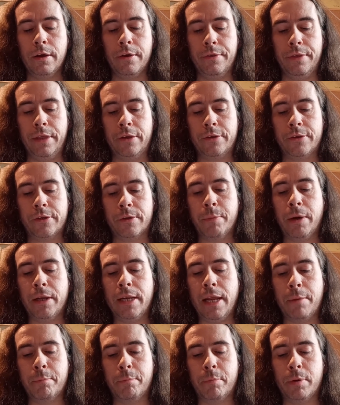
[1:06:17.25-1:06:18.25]
this
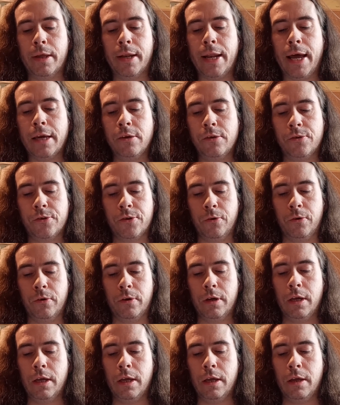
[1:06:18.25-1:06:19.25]

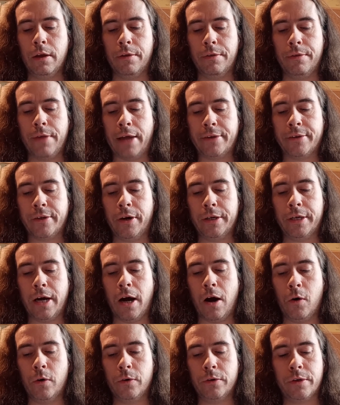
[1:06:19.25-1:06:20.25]
manipulation, that I
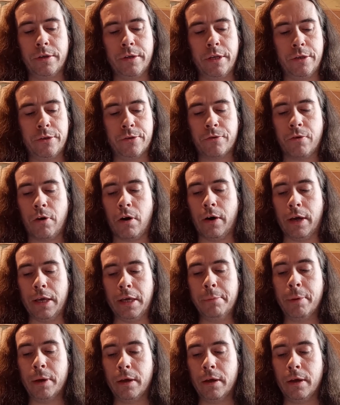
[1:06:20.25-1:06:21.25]
can't
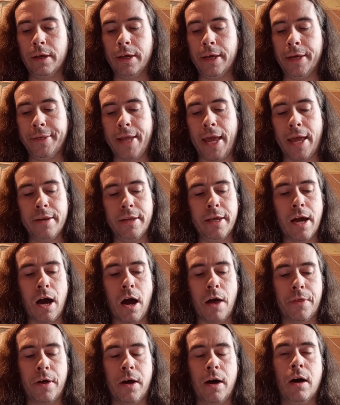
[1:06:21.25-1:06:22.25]
describe in any
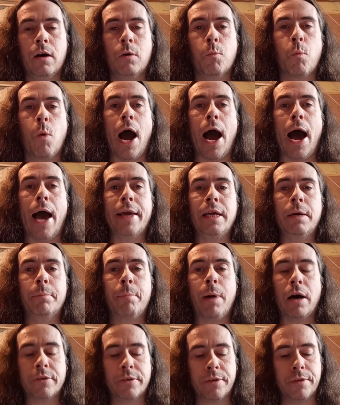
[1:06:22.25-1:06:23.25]
other way
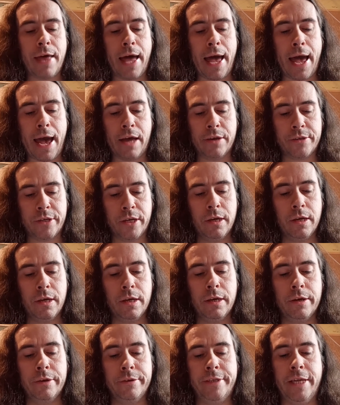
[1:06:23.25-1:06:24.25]
but that,
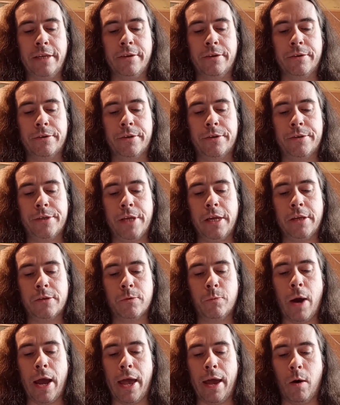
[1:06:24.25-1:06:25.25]
didn't sit
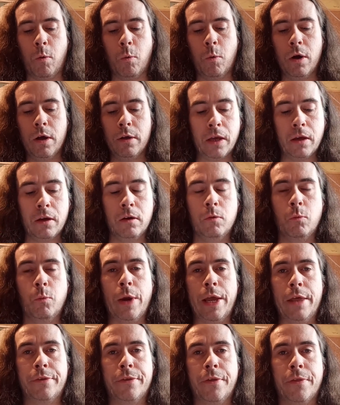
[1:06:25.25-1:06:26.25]
well
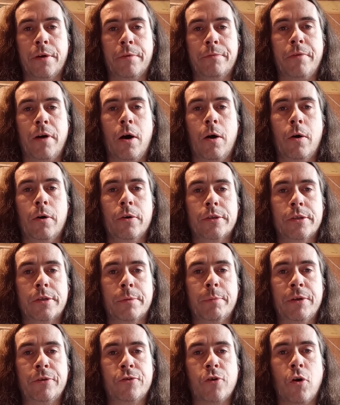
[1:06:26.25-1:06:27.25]
with the vast
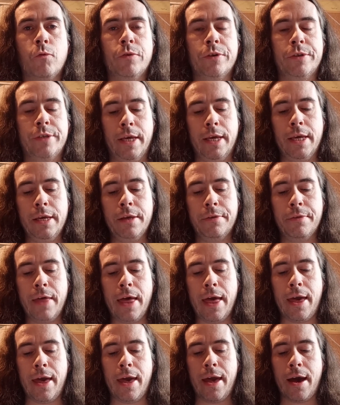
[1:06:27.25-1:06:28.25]
majority
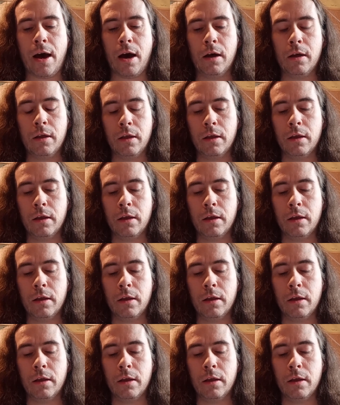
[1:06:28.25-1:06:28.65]
there.